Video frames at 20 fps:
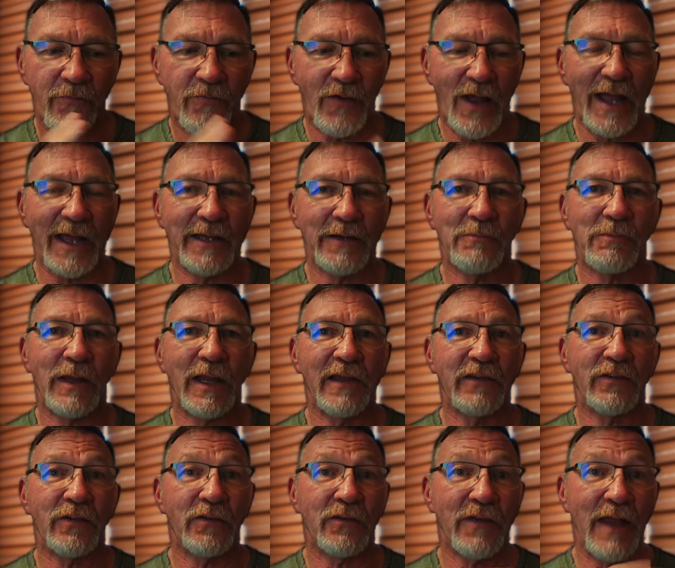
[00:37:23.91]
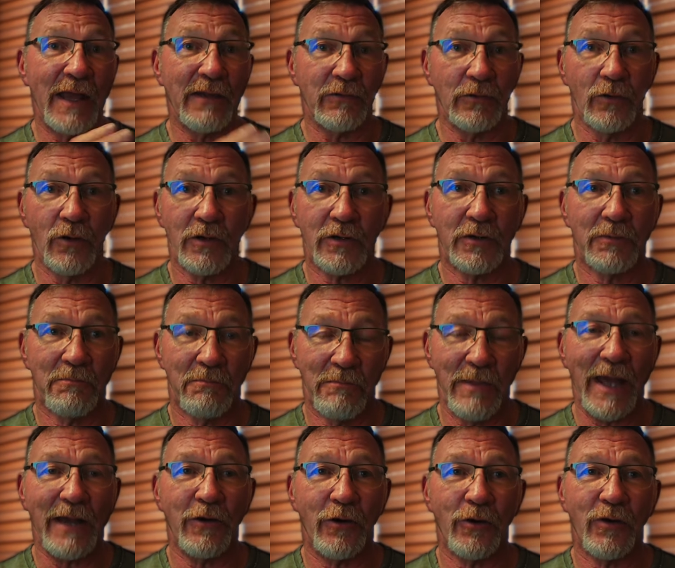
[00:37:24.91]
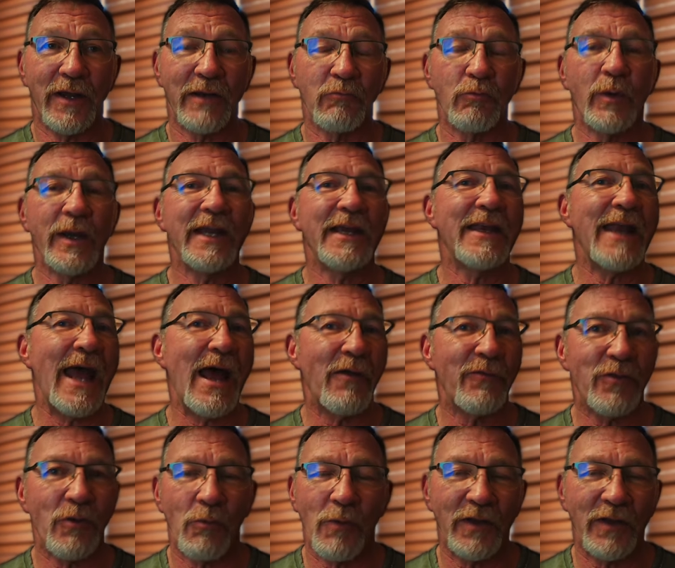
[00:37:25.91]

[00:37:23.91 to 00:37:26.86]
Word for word: find places that look better and weed out the